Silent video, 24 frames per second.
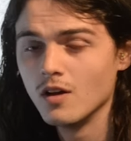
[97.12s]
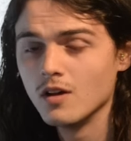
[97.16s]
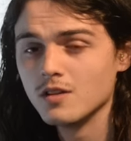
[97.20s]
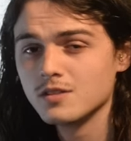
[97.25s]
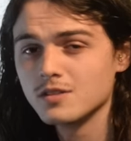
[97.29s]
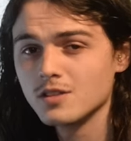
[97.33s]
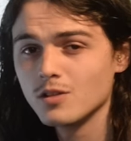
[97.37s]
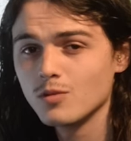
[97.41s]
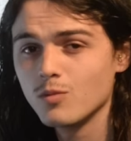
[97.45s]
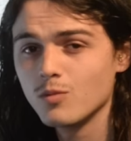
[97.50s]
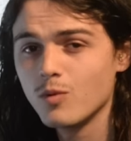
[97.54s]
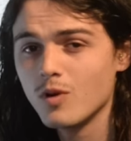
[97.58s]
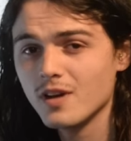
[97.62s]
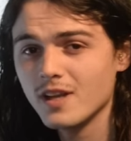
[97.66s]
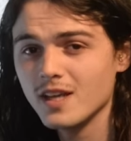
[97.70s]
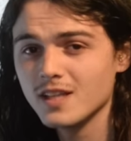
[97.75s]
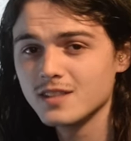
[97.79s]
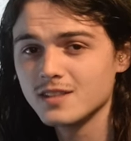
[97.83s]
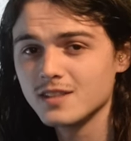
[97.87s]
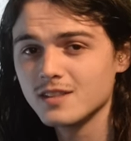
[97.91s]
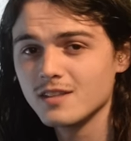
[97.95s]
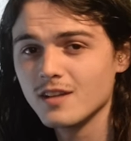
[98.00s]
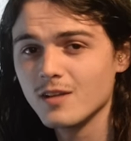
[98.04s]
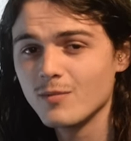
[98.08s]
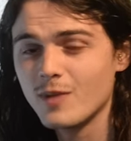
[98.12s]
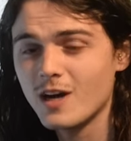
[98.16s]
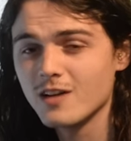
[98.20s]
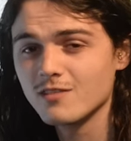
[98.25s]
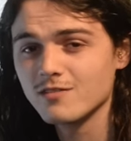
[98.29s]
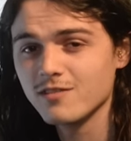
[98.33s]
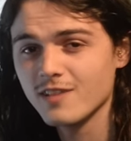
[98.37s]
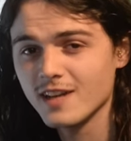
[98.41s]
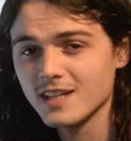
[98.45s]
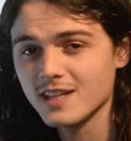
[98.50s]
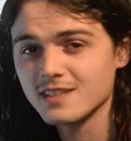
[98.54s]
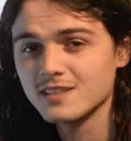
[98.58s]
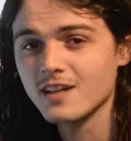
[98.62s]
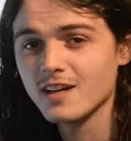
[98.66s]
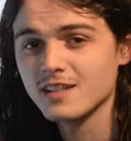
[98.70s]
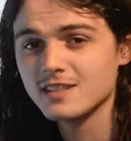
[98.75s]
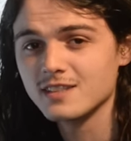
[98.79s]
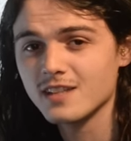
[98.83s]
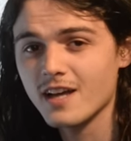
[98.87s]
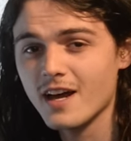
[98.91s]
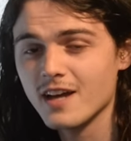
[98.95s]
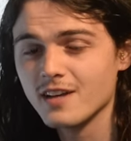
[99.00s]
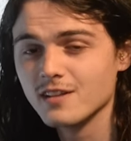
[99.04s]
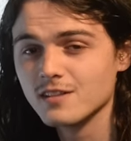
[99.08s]
So what is it about Flextight
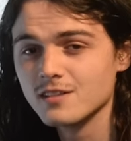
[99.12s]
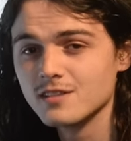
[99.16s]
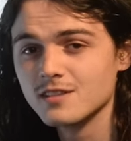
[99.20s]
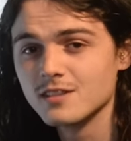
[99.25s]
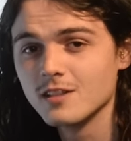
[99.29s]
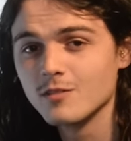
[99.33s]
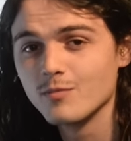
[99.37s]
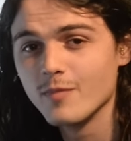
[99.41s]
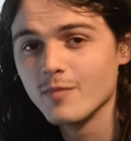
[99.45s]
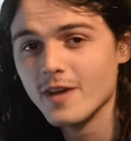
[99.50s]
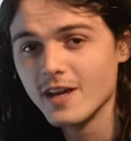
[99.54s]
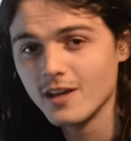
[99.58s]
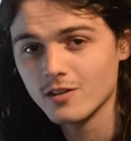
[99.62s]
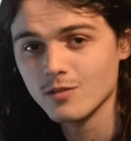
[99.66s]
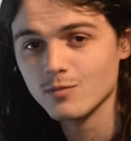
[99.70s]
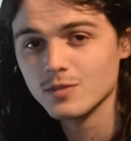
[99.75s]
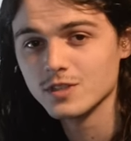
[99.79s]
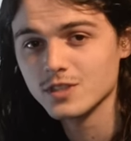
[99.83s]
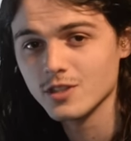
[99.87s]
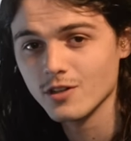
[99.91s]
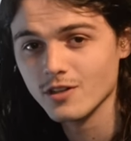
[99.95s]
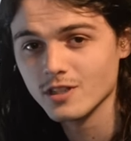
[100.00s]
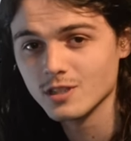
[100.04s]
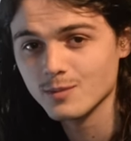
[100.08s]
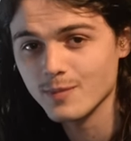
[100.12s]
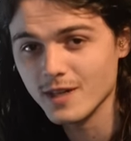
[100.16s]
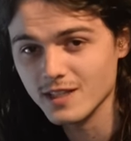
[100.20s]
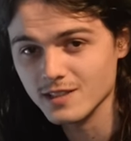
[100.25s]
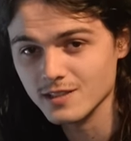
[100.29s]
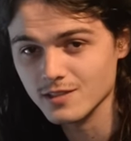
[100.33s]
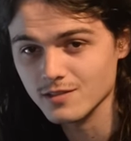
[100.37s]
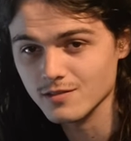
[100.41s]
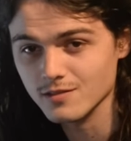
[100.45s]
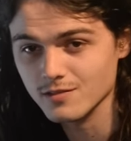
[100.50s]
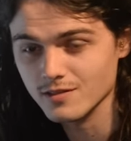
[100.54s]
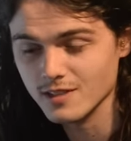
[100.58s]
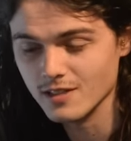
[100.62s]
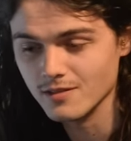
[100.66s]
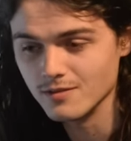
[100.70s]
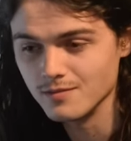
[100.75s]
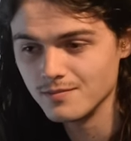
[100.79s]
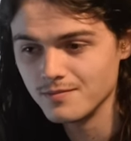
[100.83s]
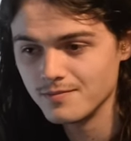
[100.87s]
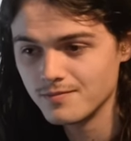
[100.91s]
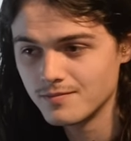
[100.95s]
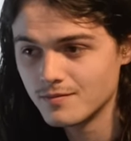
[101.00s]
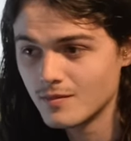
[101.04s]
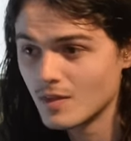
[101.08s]
scanners that make them so expensive then?
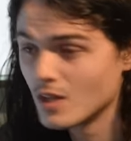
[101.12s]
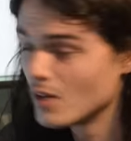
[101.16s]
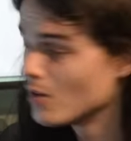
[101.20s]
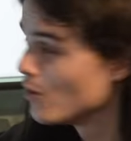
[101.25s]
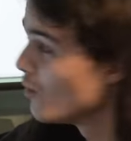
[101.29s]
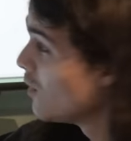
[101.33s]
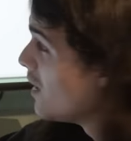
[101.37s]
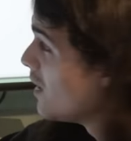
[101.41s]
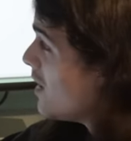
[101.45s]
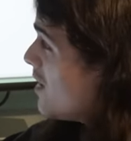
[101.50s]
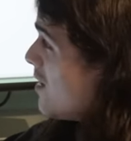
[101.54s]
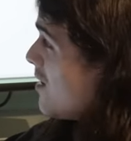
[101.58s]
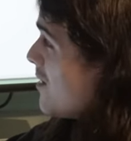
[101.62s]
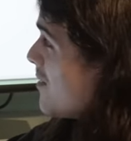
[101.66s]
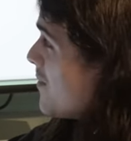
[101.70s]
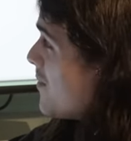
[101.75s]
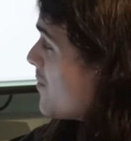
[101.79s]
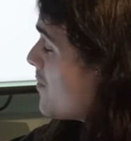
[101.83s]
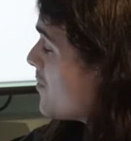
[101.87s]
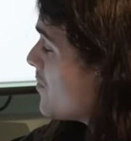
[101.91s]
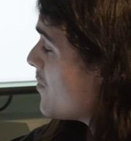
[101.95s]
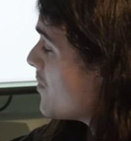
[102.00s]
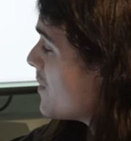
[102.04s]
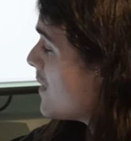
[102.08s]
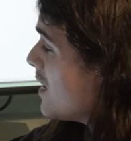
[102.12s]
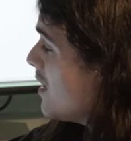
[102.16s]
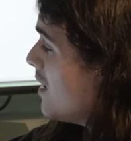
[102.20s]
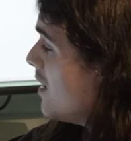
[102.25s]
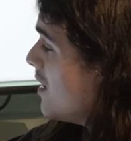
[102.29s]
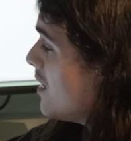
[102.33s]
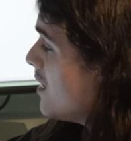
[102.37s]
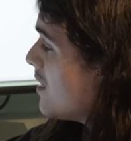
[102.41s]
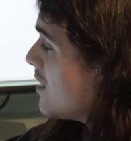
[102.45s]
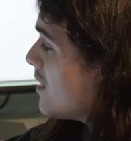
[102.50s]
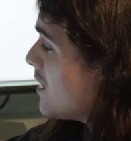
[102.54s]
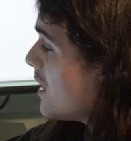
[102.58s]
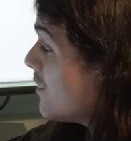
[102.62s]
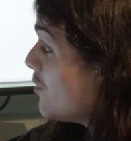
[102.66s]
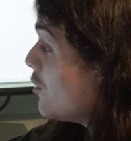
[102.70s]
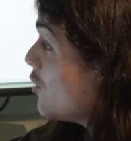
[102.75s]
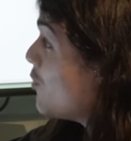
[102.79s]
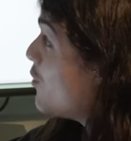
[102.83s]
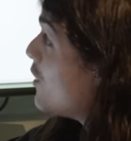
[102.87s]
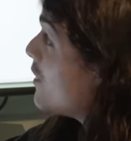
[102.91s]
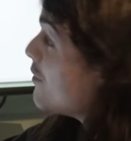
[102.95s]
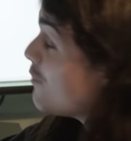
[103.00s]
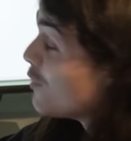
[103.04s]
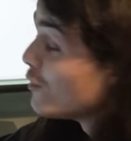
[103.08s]
Well, to give you a
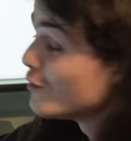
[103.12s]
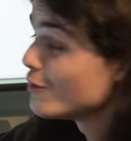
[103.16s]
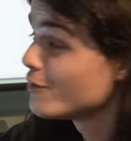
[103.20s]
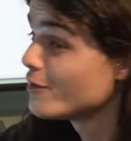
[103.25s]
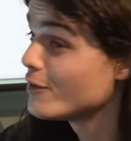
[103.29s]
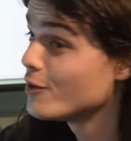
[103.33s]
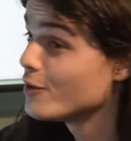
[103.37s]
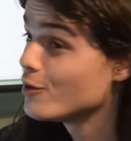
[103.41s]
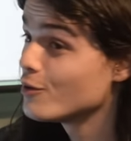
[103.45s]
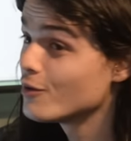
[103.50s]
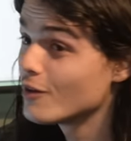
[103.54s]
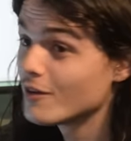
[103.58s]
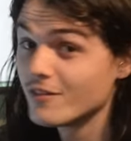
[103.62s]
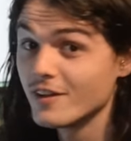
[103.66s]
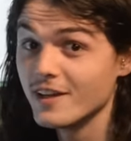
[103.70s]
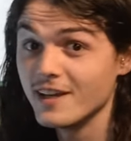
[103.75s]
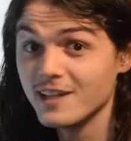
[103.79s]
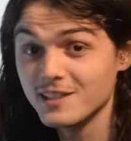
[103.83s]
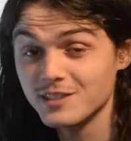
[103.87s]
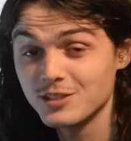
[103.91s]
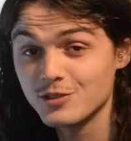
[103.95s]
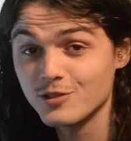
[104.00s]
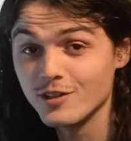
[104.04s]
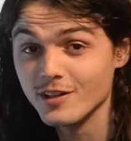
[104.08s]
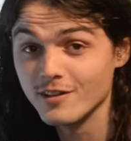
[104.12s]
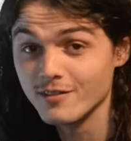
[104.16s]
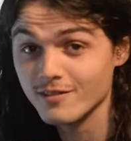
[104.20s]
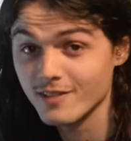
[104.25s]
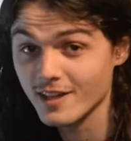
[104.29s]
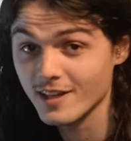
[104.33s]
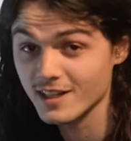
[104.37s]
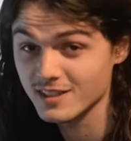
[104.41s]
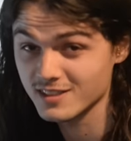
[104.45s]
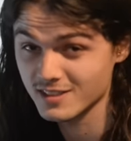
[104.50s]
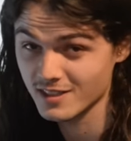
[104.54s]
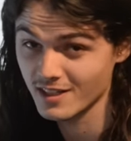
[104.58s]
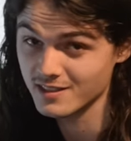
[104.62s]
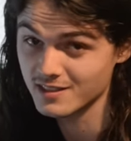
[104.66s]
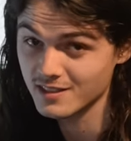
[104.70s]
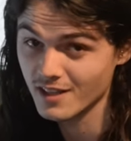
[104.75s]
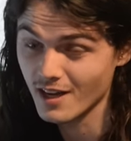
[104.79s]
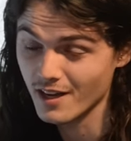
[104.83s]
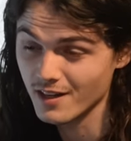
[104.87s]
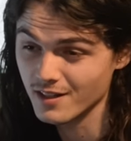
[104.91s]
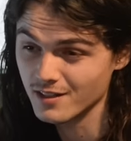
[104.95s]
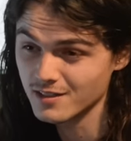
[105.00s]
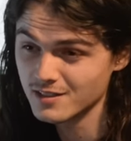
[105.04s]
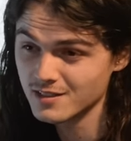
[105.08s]
brief overview of the history of Flextight
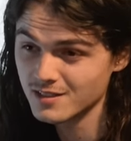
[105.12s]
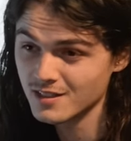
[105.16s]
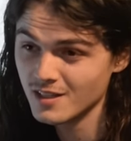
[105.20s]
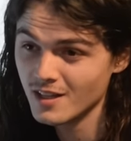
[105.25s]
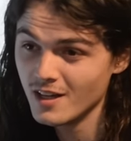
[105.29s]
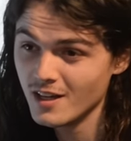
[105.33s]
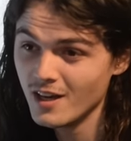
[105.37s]
scanners,